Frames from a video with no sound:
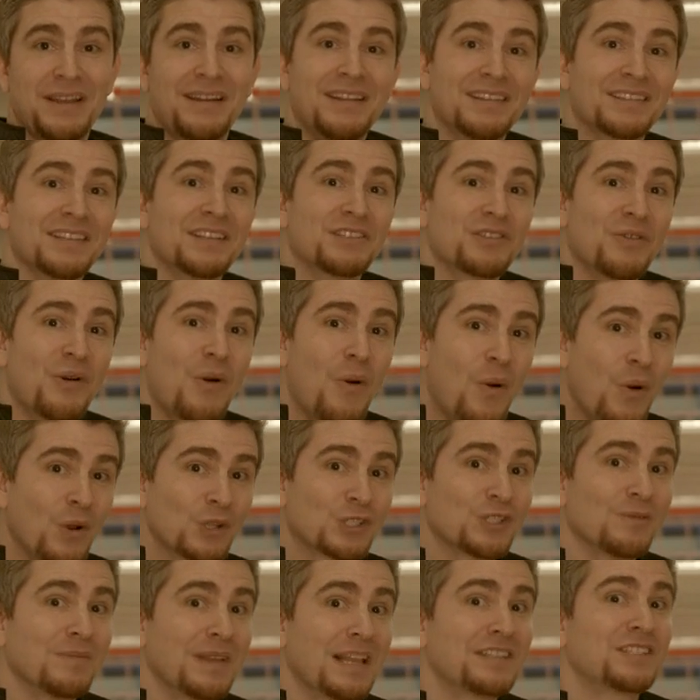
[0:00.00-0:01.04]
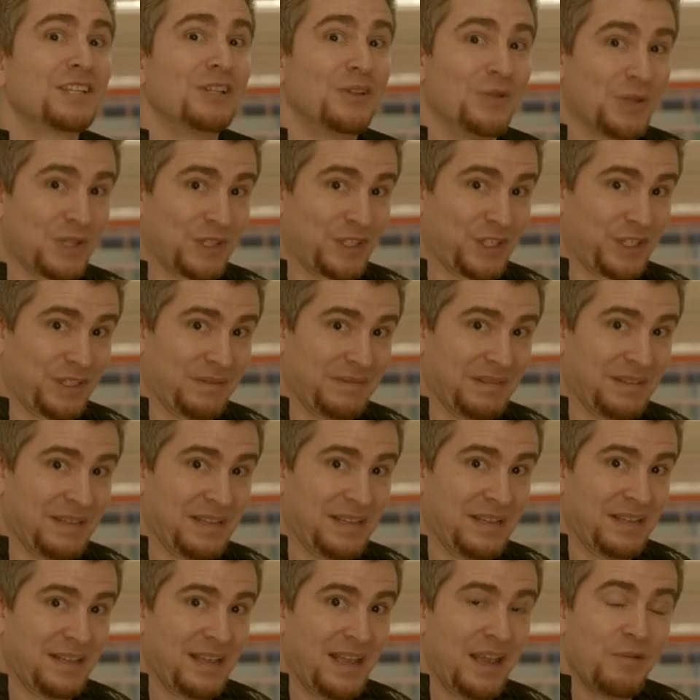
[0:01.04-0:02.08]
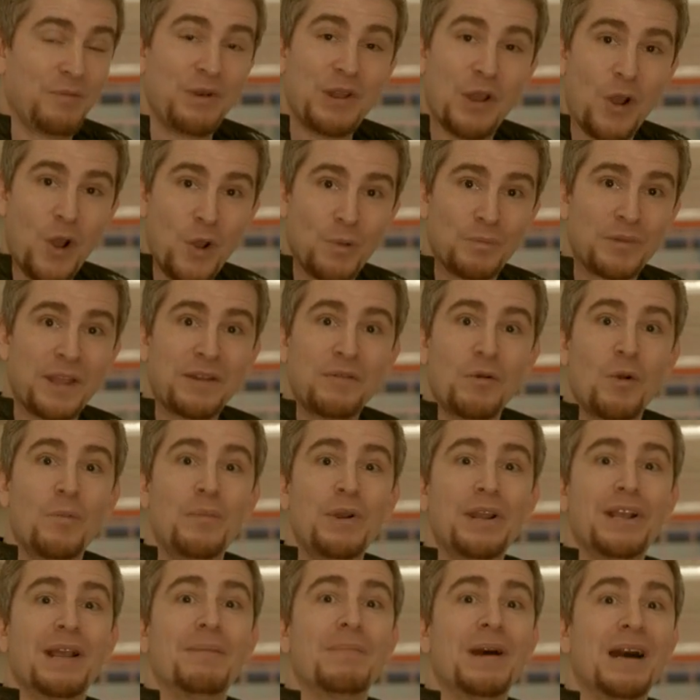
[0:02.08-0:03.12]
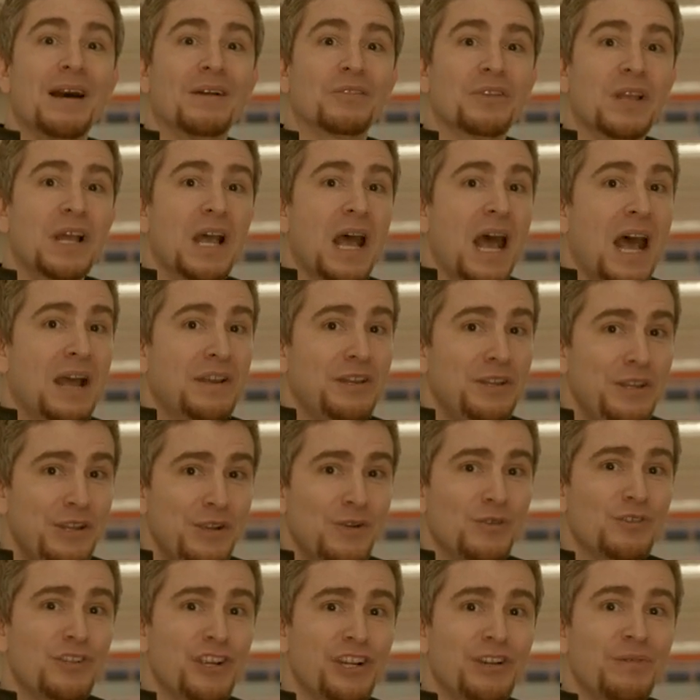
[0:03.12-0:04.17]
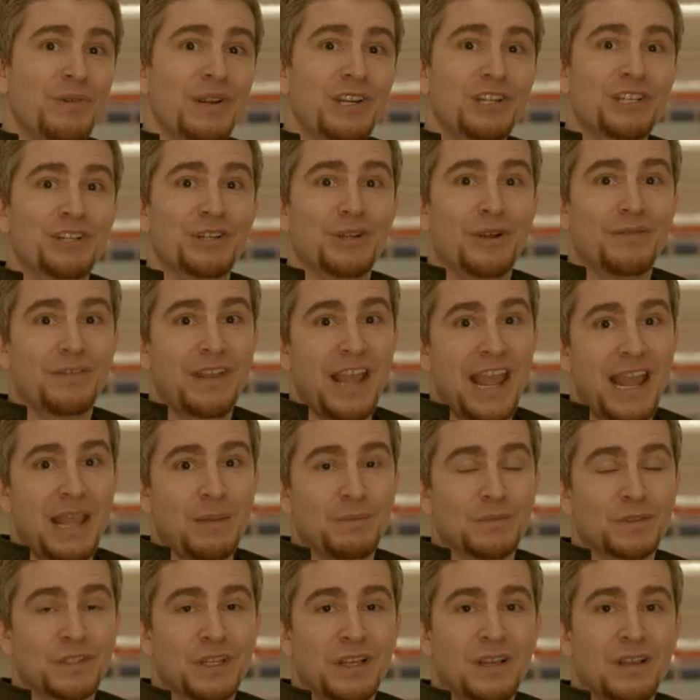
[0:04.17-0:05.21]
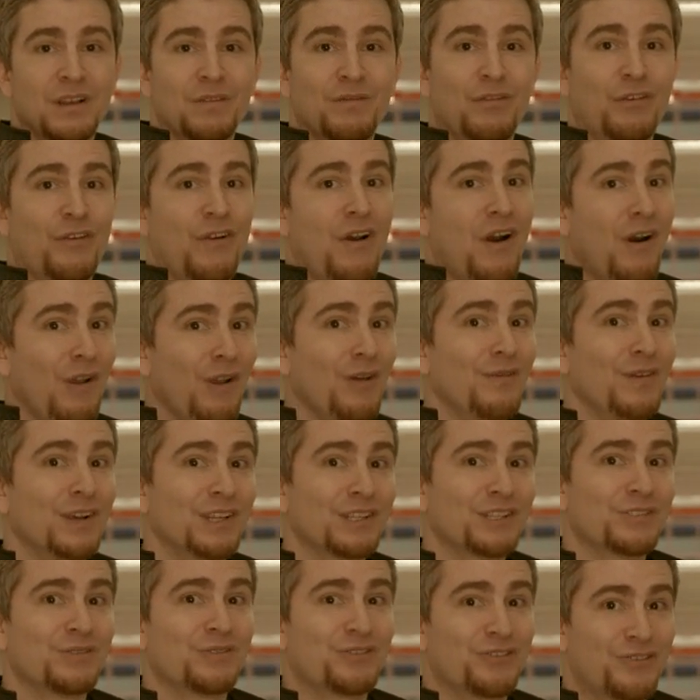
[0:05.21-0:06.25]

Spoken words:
that is as awesome as it looks, and we hope that it will bring about a new generation of games for all of us to